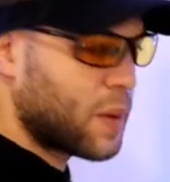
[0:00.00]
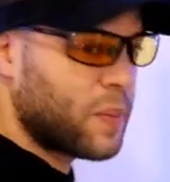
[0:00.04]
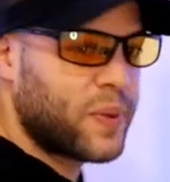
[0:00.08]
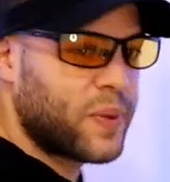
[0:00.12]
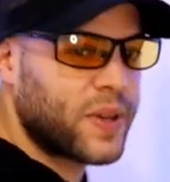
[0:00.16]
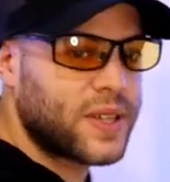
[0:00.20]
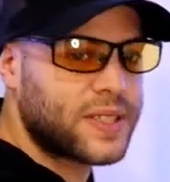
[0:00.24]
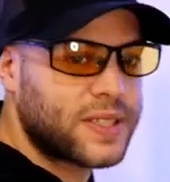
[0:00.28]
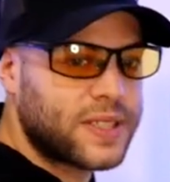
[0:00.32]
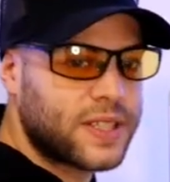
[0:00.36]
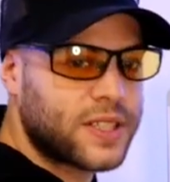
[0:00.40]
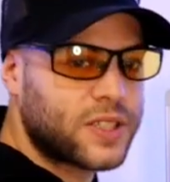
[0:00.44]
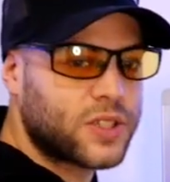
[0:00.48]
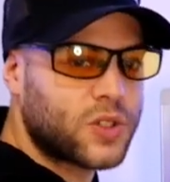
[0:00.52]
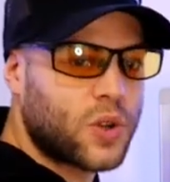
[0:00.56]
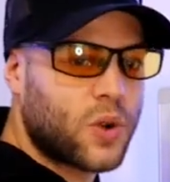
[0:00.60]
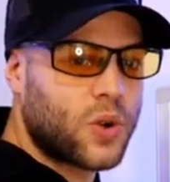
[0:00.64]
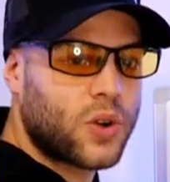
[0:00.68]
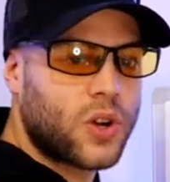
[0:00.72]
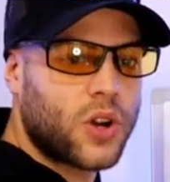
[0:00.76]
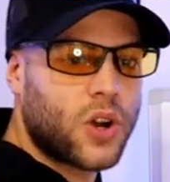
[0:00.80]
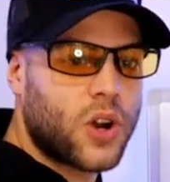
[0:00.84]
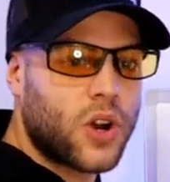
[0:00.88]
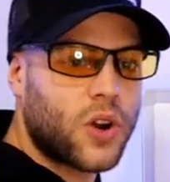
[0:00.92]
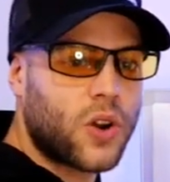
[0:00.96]
a business
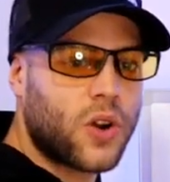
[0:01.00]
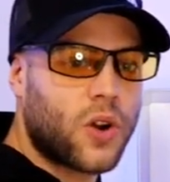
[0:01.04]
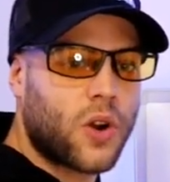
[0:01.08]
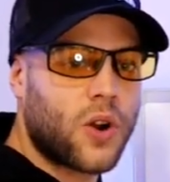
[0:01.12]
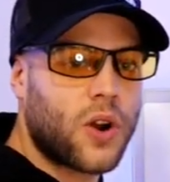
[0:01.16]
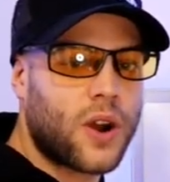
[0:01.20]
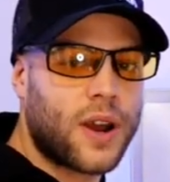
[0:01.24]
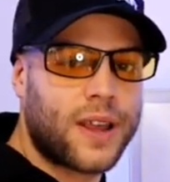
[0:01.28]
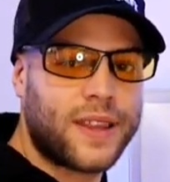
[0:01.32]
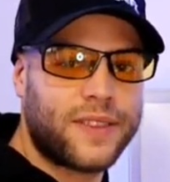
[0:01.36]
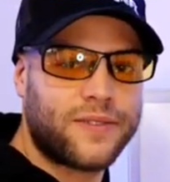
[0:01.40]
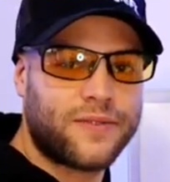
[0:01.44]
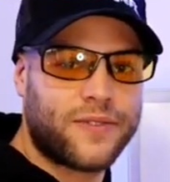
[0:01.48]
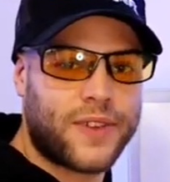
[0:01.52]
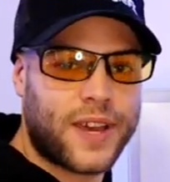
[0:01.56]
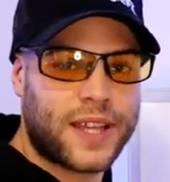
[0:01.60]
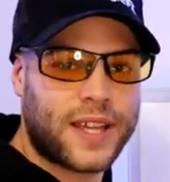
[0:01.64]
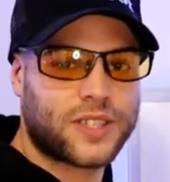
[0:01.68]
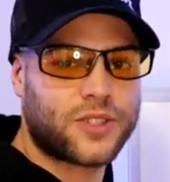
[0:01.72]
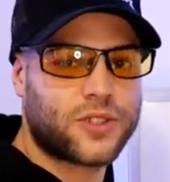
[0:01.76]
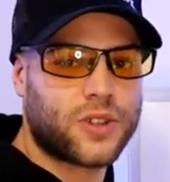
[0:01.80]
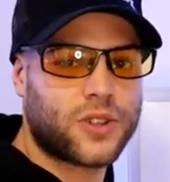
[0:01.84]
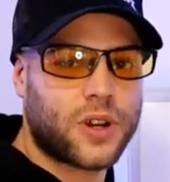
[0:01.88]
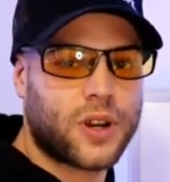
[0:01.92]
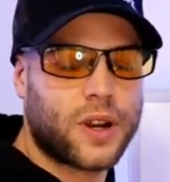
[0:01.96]
owner or
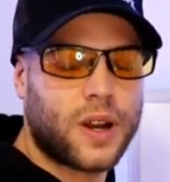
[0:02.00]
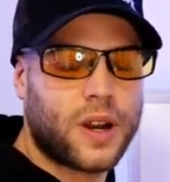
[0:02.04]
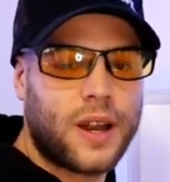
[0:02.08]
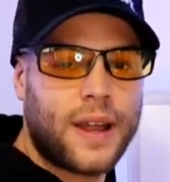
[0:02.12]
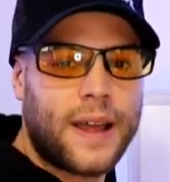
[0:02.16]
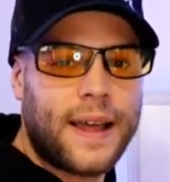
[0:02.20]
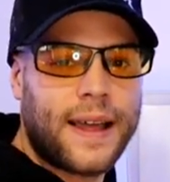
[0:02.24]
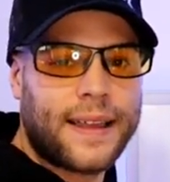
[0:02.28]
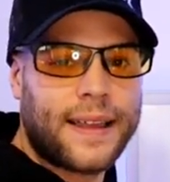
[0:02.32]
investor,